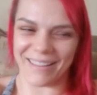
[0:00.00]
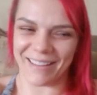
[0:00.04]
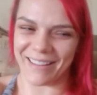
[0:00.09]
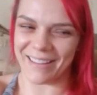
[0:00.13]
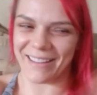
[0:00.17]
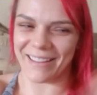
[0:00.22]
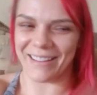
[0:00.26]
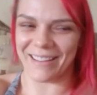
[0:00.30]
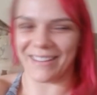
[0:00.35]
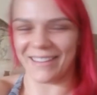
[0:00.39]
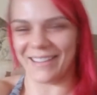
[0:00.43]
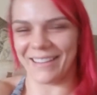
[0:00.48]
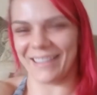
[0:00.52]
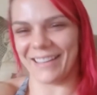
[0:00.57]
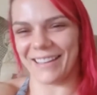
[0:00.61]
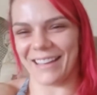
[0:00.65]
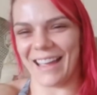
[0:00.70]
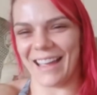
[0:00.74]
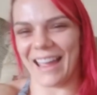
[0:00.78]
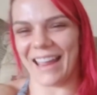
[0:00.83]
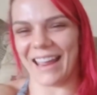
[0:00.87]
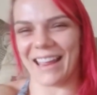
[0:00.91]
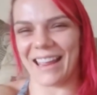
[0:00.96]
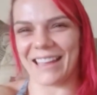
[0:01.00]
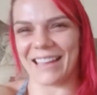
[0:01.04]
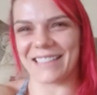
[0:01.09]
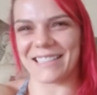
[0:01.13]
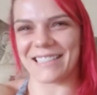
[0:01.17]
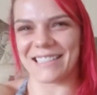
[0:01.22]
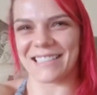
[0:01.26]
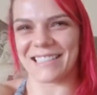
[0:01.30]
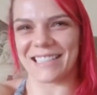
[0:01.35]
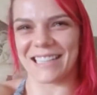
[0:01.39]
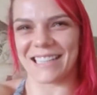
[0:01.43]

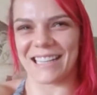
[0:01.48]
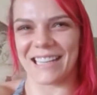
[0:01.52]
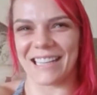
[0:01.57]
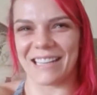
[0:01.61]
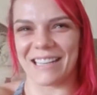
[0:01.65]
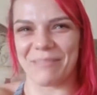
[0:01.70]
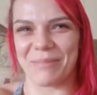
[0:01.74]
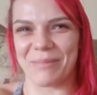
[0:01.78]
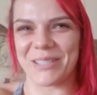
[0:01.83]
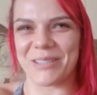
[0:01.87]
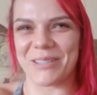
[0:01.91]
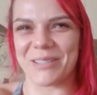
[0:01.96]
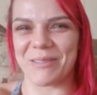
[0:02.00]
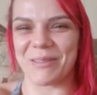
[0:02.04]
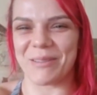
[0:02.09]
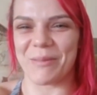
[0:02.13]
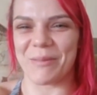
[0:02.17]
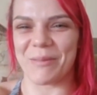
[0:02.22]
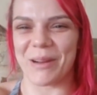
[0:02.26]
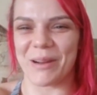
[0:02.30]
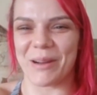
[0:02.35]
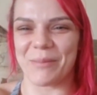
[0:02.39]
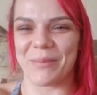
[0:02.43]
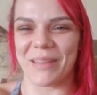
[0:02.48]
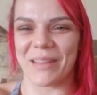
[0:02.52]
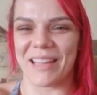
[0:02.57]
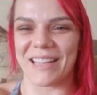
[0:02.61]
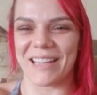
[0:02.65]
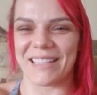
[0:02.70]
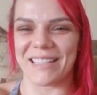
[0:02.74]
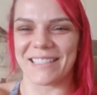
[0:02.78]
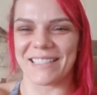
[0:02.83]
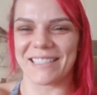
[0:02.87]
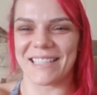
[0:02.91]
I guess it puts you in a weird
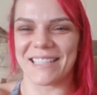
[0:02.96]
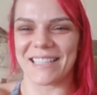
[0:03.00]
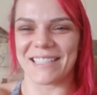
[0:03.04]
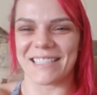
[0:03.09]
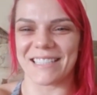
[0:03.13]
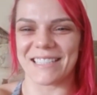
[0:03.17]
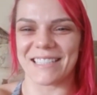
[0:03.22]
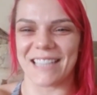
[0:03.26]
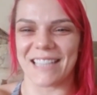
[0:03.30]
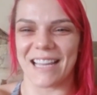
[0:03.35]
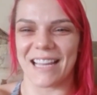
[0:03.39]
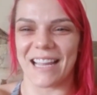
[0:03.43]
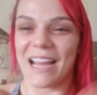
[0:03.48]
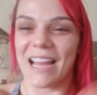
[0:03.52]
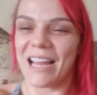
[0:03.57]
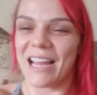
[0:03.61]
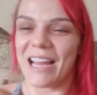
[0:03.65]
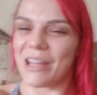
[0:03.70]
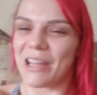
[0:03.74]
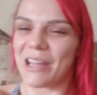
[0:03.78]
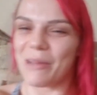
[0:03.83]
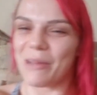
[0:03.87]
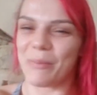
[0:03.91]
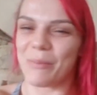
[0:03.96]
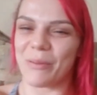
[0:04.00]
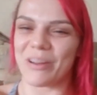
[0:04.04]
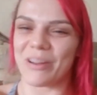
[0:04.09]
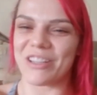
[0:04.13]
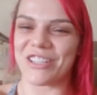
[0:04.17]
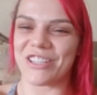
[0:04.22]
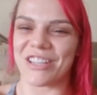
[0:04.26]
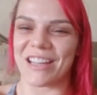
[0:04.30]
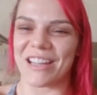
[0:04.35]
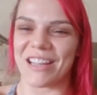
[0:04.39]
place because it's like you
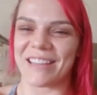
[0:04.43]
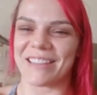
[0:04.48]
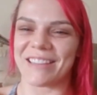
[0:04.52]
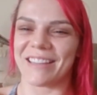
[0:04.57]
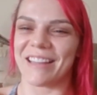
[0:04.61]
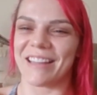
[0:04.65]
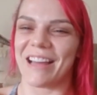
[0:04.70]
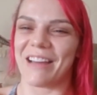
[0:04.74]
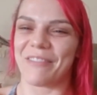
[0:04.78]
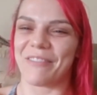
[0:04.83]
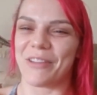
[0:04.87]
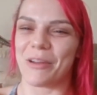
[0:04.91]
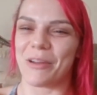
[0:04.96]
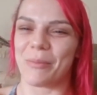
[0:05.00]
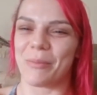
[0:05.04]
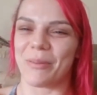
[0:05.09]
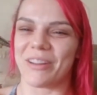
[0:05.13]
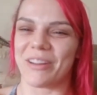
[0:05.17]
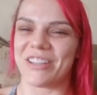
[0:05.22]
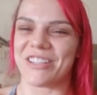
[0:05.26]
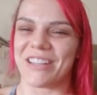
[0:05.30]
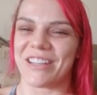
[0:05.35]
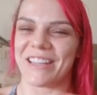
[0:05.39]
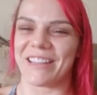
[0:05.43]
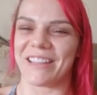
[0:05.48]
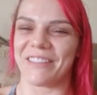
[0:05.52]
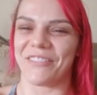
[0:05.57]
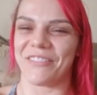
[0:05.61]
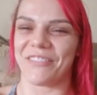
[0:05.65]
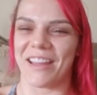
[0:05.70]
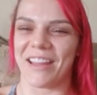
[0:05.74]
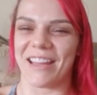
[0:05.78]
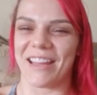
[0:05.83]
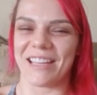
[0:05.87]
appreciate the love, you
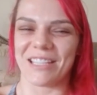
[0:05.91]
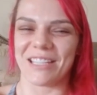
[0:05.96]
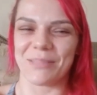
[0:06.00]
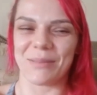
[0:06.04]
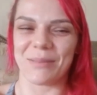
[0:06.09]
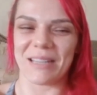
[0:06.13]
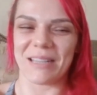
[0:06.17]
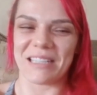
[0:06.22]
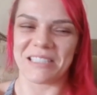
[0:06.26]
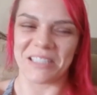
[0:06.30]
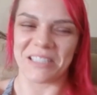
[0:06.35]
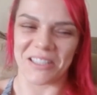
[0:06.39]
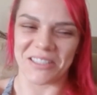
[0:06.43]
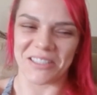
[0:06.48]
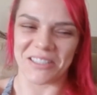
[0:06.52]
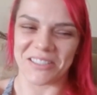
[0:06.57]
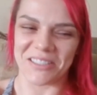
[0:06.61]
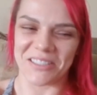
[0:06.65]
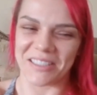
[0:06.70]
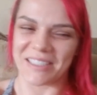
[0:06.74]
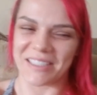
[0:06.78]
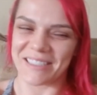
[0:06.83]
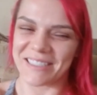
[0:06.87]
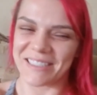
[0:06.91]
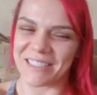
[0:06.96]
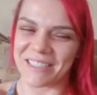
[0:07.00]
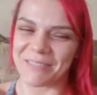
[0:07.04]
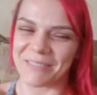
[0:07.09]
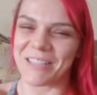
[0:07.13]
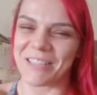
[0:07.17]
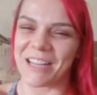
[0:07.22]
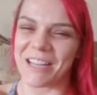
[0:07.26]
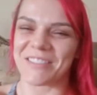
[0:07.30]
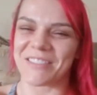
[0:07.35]
appreciate the fans, but it's also like
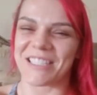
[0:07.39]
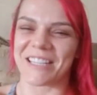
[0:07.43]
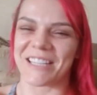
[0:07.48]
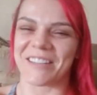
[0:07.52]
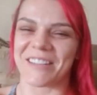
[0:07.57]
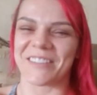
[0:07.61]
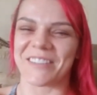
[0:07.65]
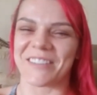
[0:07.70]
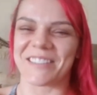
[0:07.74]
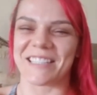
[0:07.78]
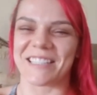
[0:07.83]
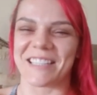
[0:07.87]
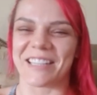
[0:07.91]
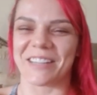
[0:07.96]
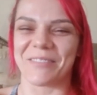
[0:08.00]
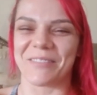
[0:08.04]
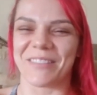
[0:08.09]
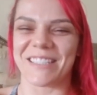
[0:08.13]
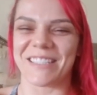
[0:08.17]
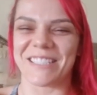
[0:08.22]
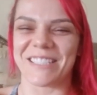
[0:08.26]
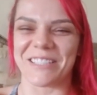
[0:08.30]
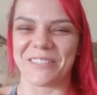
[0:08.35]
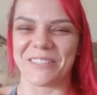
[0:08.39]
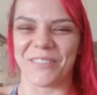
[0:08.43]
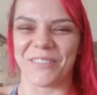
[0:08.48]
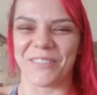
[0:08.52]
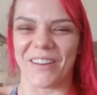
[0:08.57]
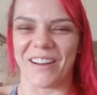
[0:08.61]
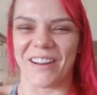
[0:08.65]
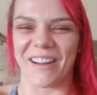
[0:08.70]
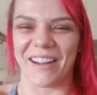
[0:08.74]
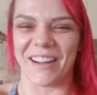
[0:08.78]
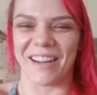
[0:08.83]
sometimes it goes a little bit
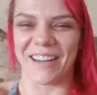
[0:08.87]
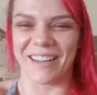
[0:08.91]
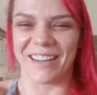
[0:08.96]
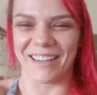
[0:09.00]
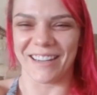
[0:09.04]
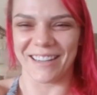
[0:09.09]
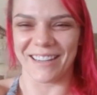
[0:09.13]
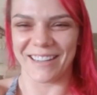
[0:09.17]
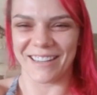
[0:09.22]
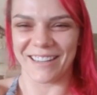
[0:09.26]
too far.